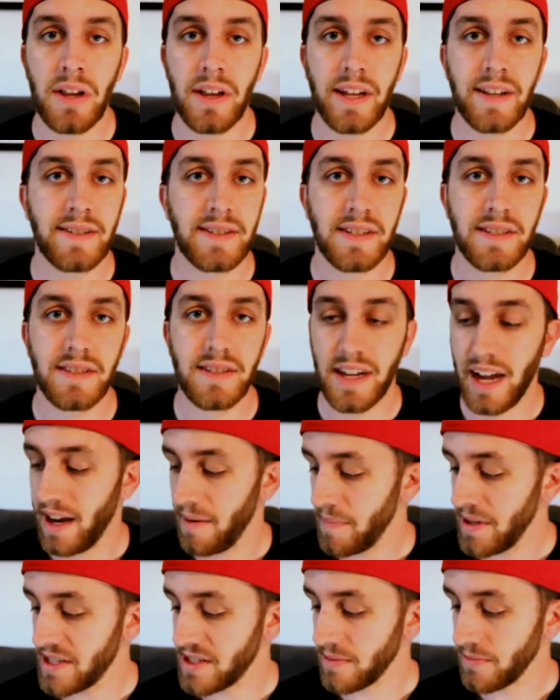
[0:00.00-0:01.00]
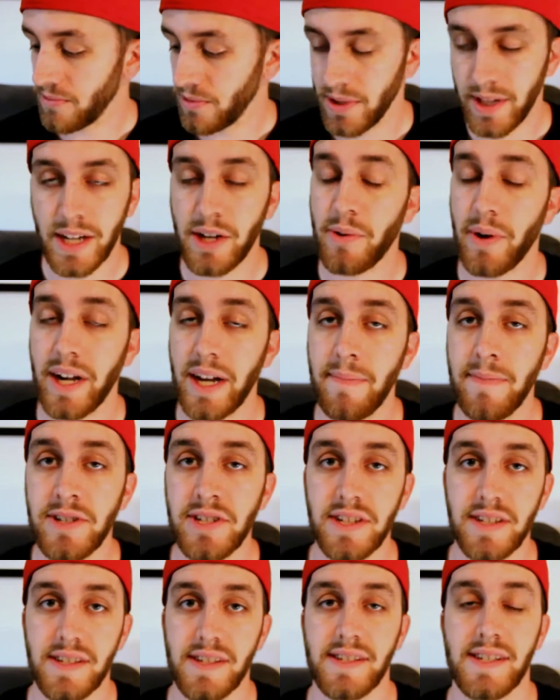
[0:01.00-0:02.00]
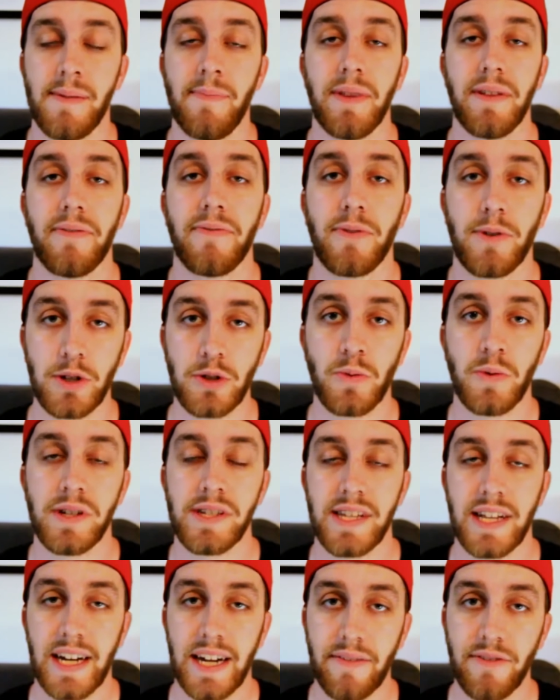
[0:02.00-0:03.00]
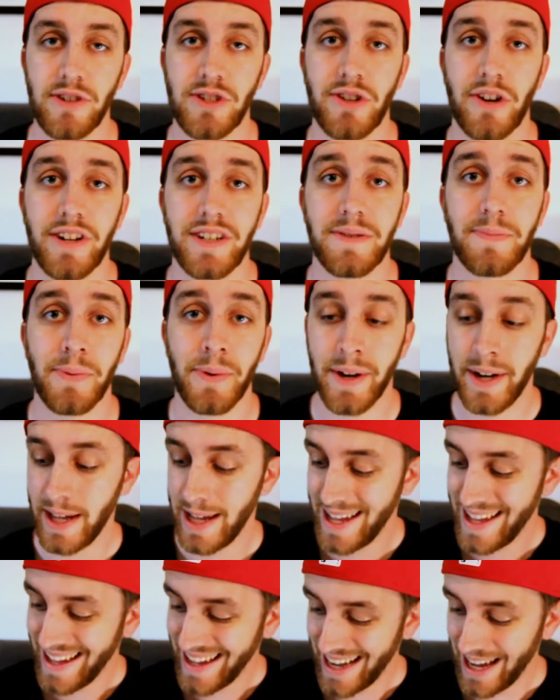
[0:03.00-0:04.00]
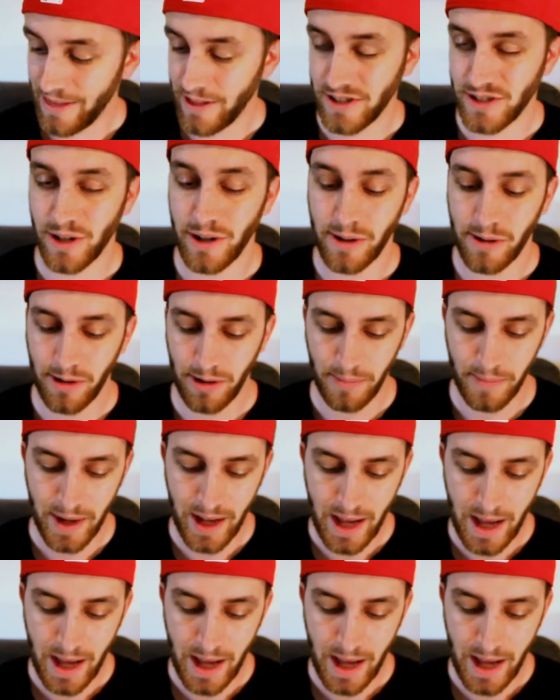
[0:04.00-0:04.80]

It's gotten me some really great images. It's some of the first ones that I ever started to print in the darkroom.